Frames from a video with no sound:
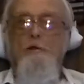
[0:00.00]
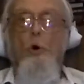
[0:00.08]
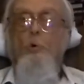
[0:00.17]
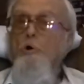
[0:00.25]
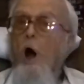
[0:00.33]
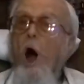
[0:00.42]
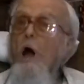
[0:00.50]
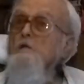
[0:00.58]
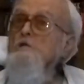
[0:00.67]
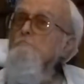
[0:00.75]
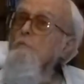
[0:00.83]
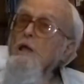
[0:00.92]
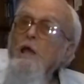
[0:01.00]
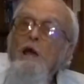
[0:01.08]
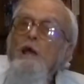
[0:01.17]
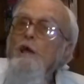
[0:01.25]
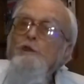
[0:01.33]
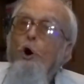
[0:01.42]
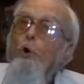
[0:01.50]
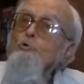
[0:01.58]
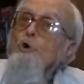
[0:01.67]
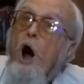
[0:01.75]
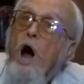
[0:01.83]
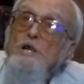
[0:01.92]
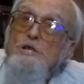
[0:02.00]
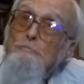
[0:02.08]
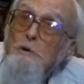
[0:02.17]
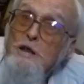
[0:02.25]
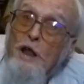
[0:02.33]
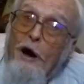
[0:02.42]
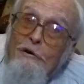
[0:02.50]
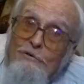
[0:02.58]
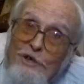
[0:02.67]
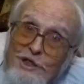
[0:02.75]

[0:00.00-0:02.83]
don't cost me nothing.